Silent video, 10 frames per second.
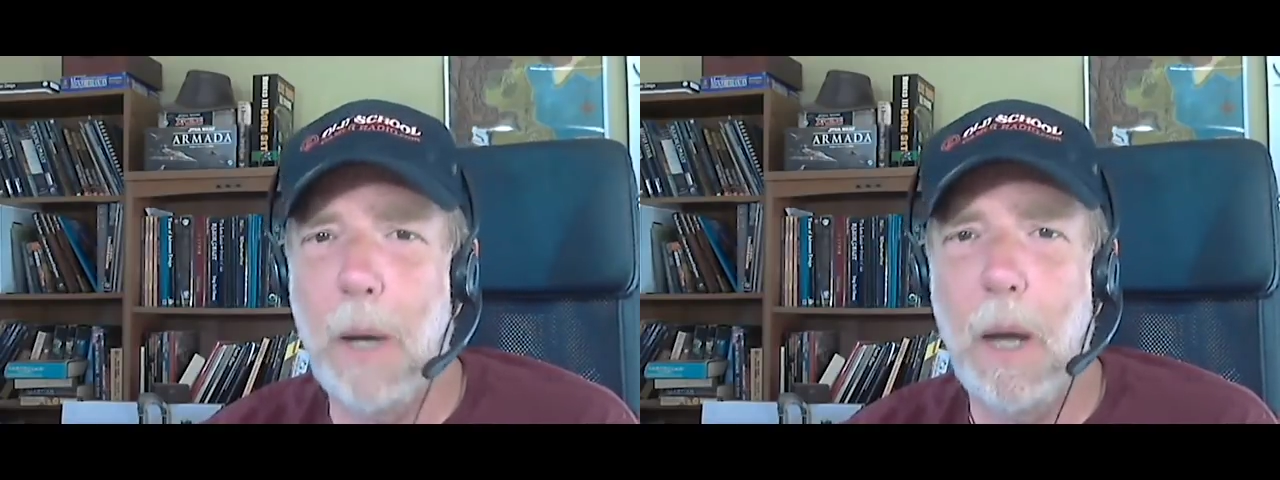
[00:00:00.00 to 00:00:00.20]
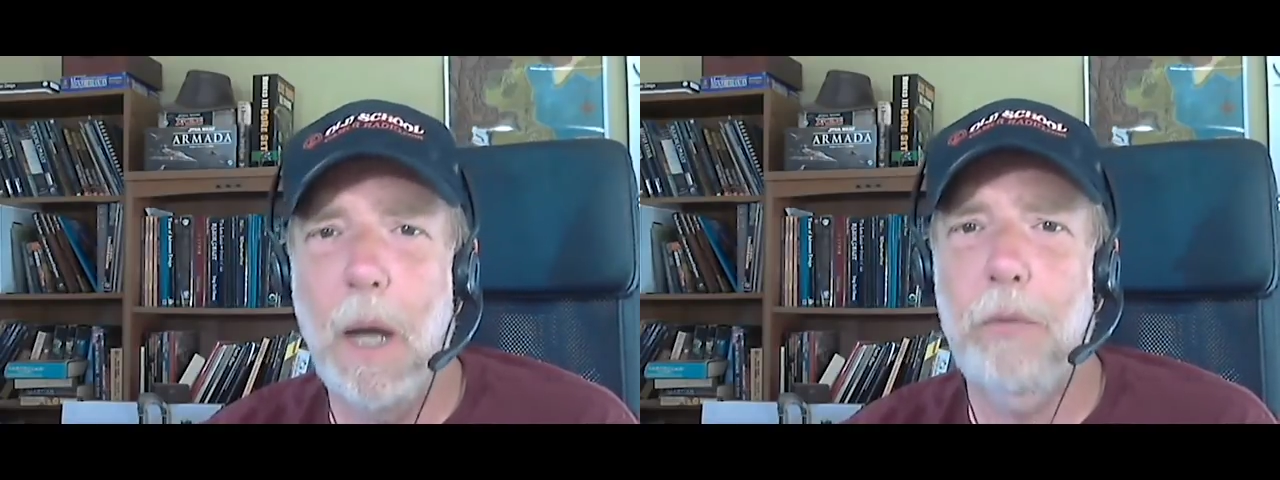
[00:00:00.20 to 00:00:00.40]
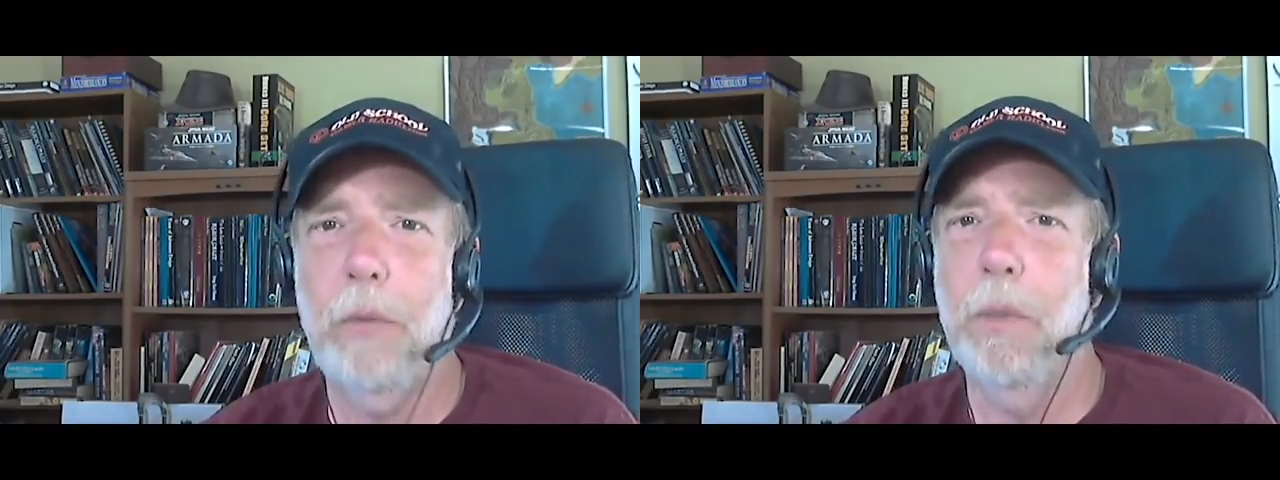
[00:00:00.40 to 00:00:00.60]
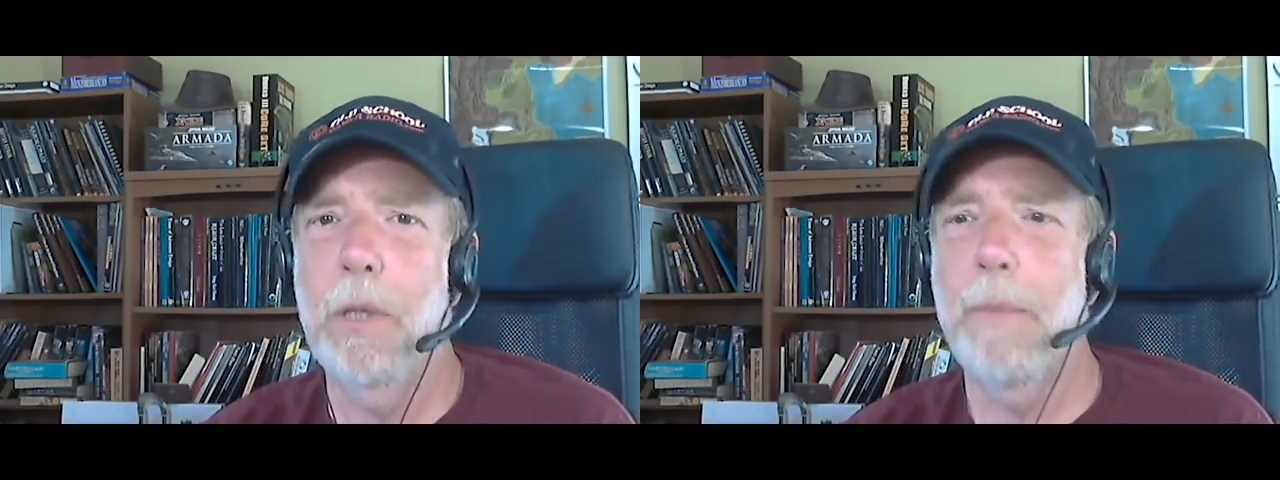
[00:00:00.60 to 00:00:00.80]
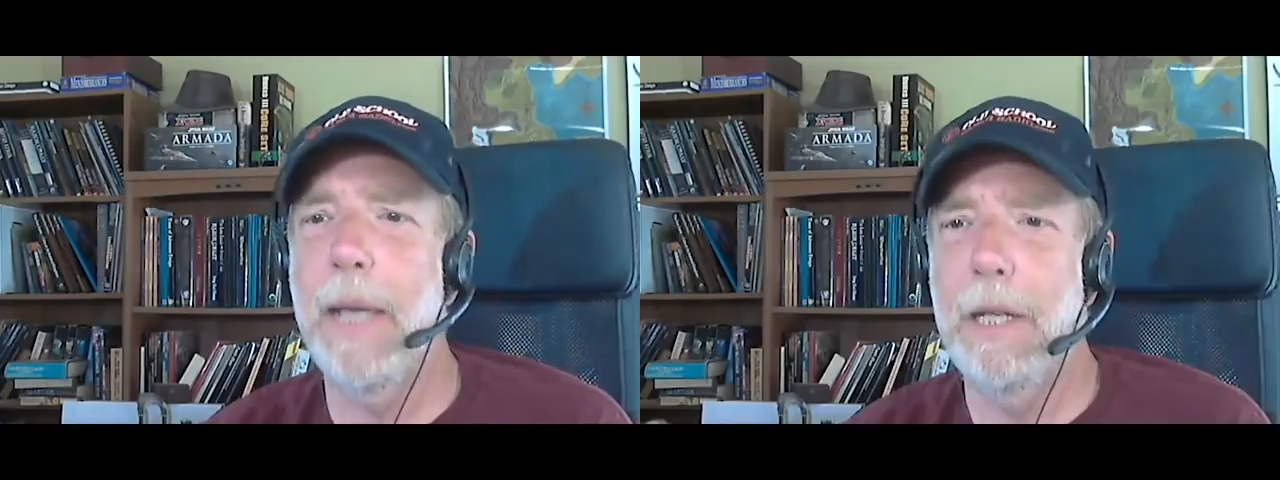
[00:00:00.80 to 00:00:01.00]

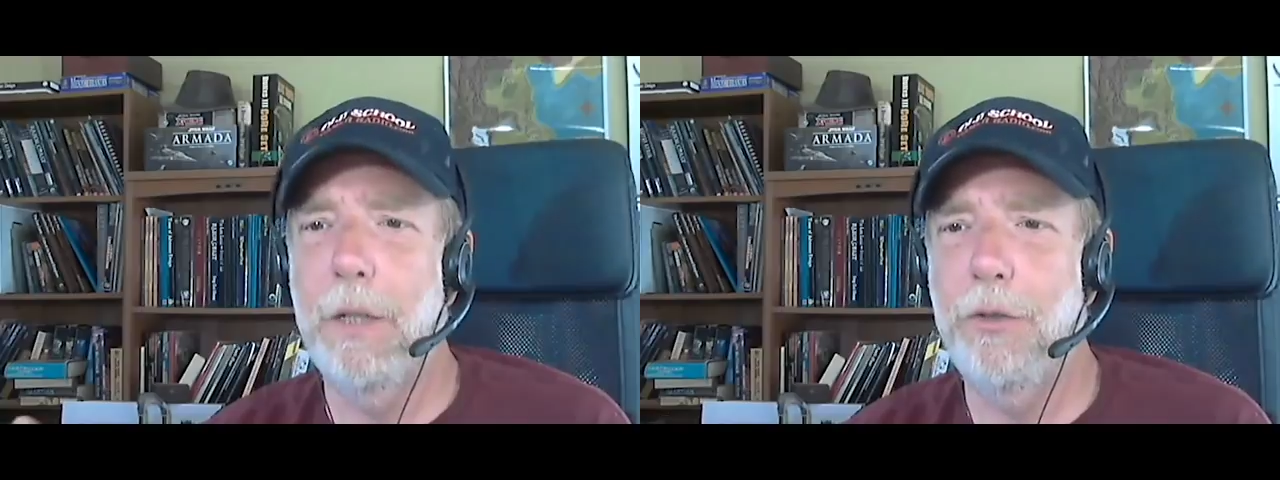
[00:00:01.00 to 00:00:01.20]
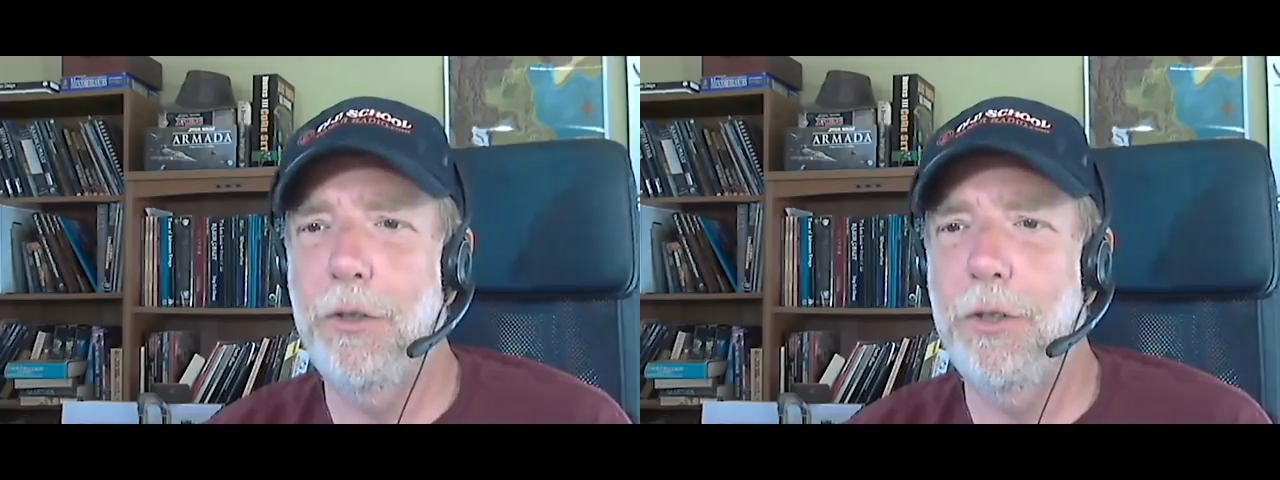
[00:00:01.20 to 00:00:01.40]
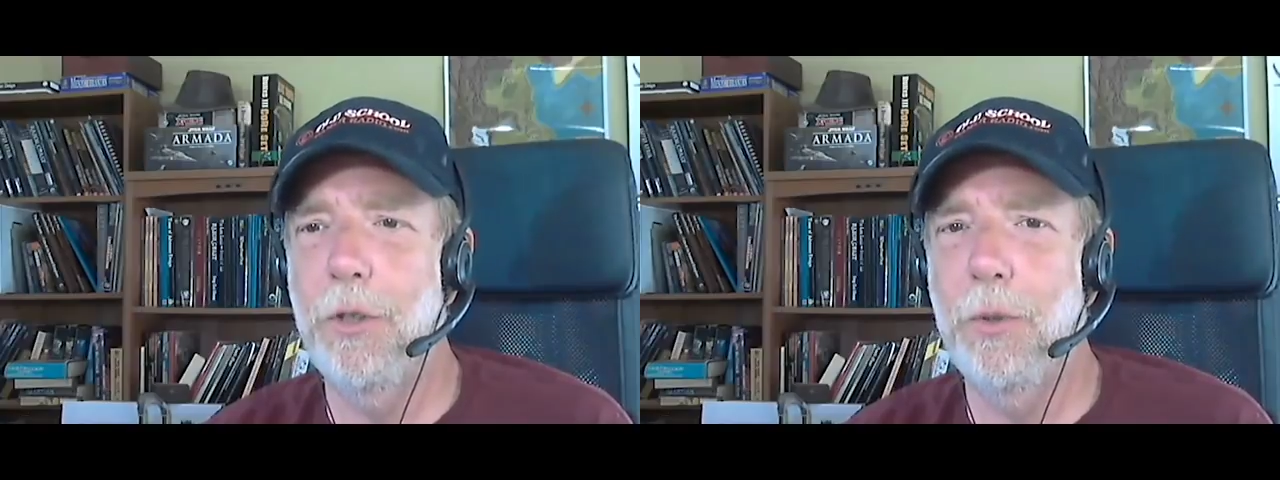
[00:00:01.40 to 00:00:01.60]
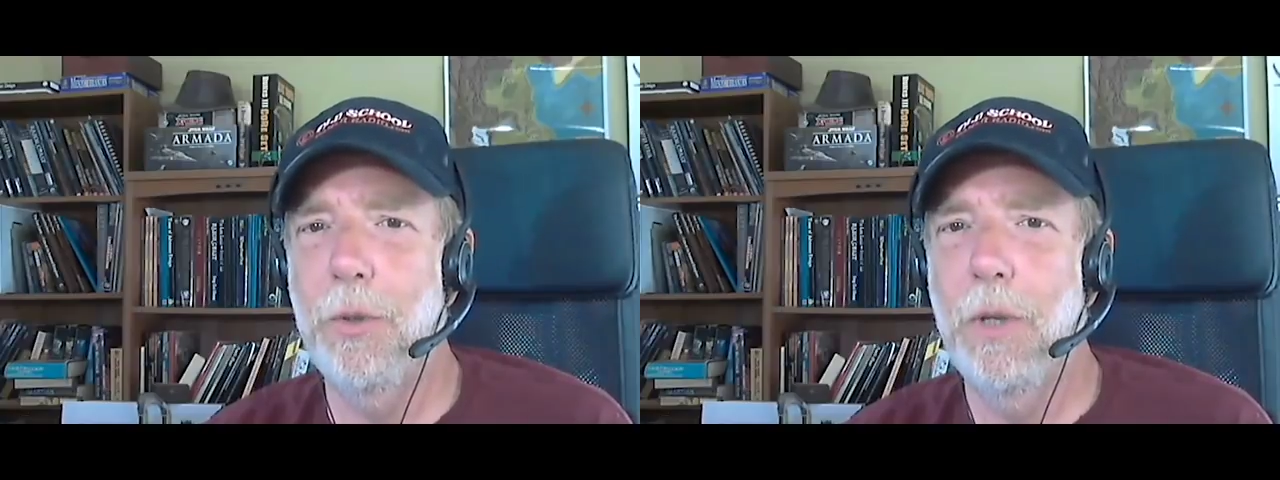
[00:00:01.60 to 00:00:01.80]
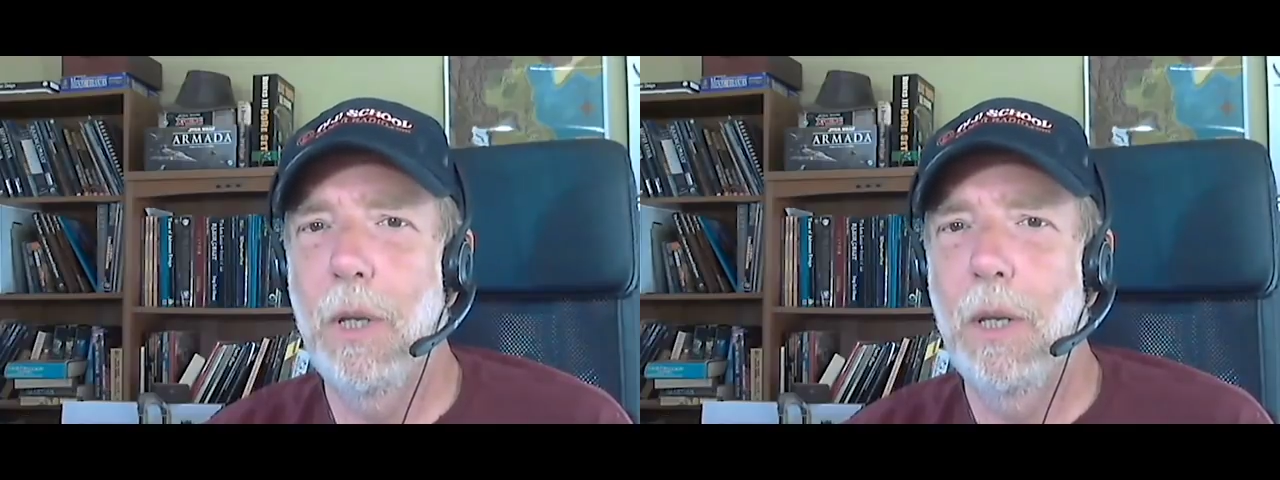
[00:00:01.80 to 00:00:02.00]
possibly manage
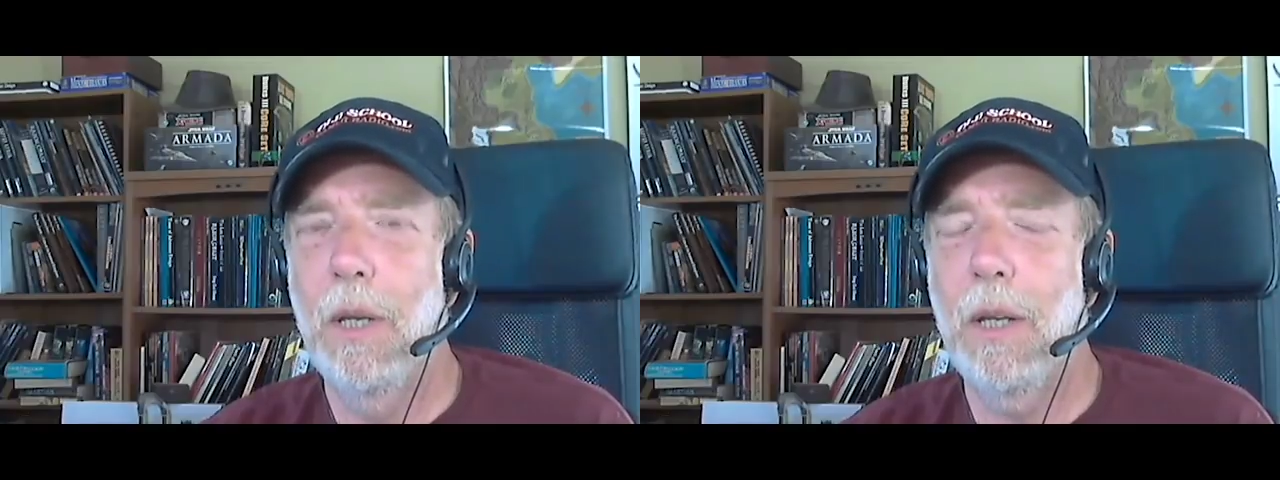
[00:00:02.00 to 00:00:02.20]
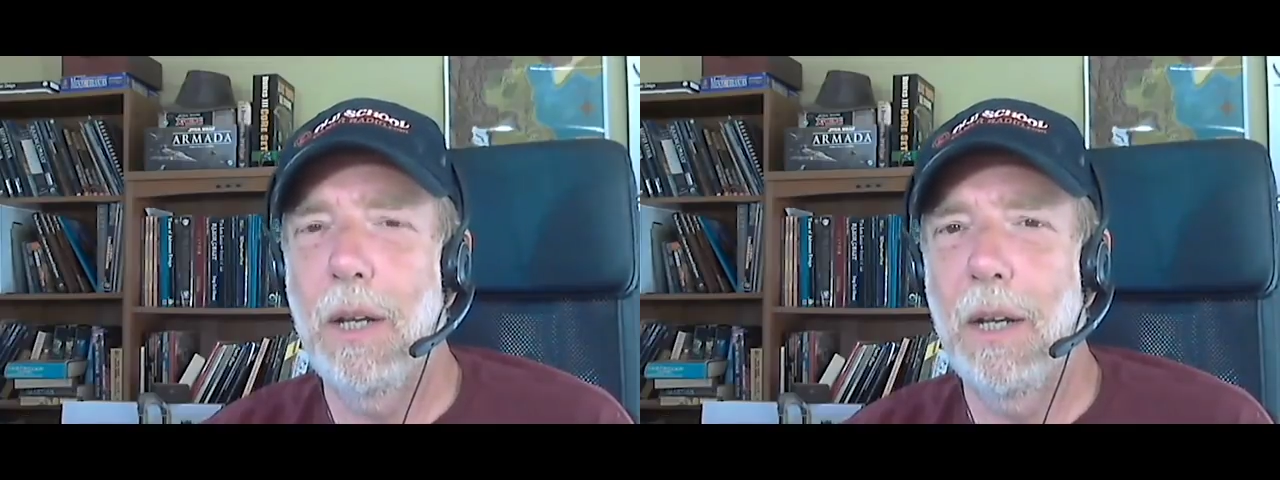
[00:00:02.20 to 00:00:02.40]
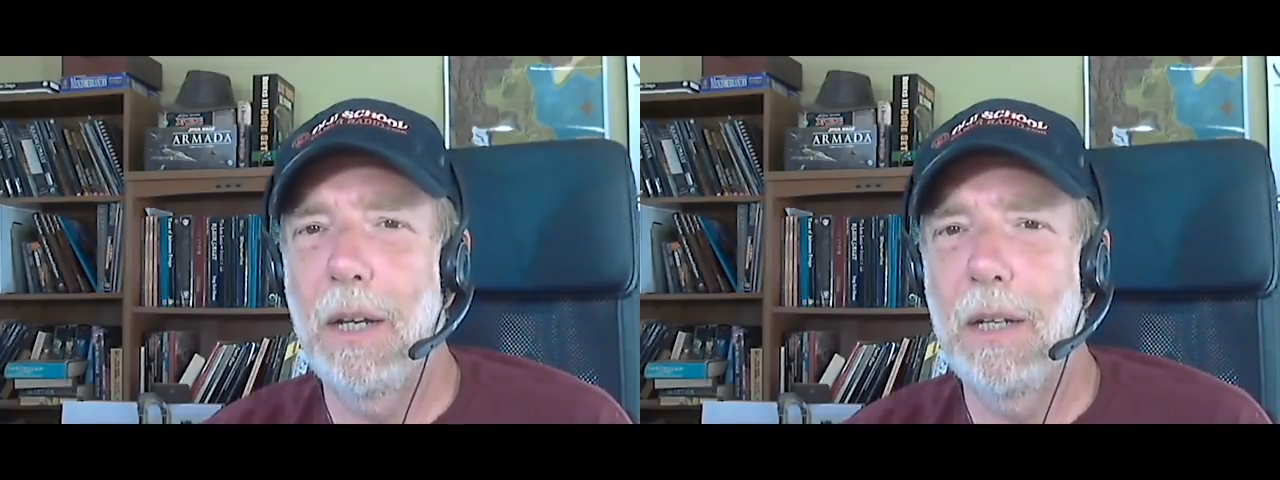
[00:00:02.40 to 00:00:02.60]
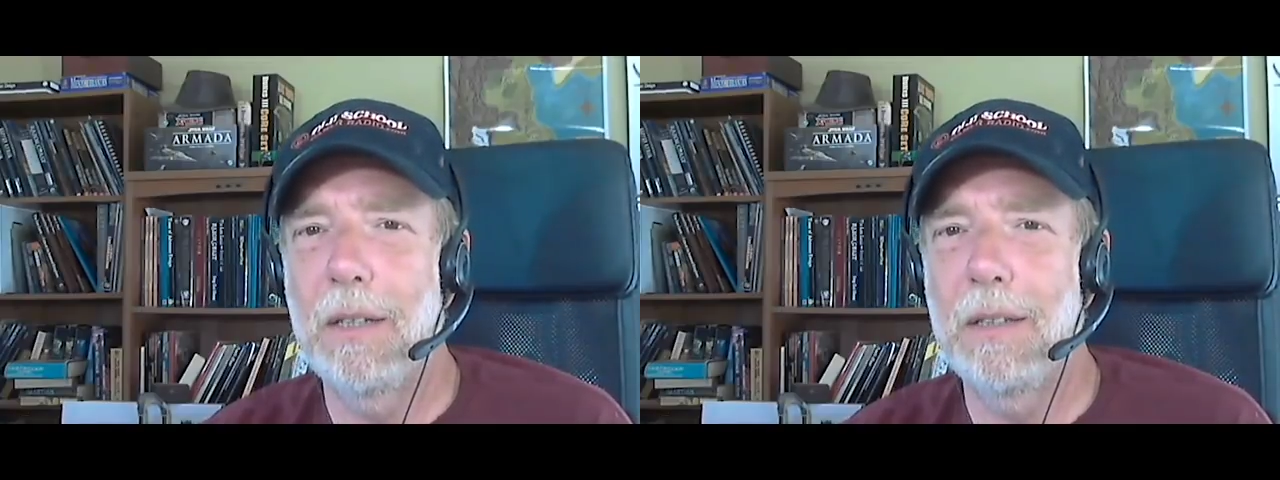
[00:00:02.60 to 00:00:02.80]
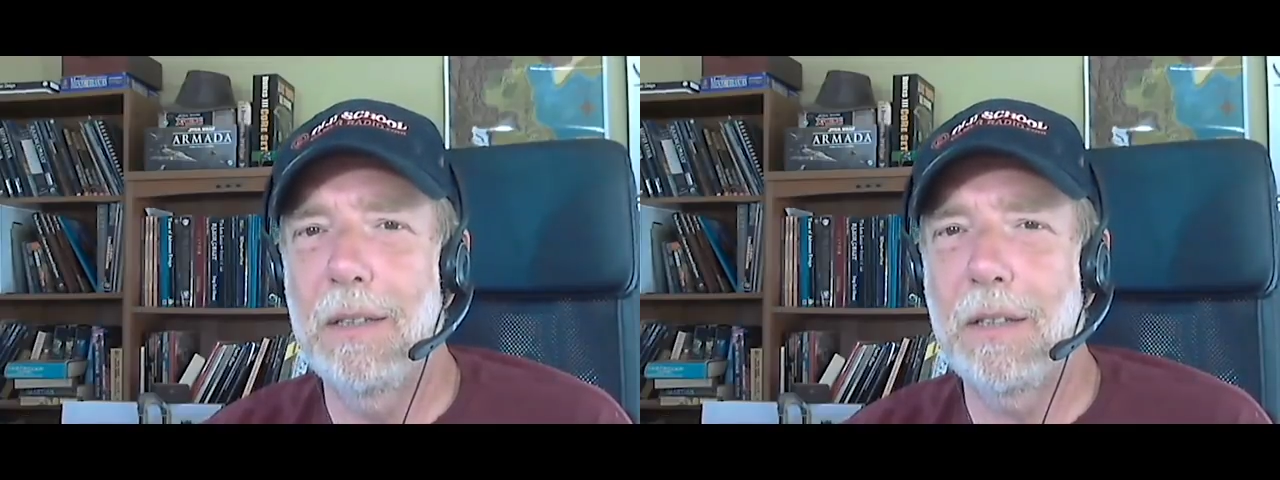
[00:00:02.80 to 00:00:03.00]
to uh,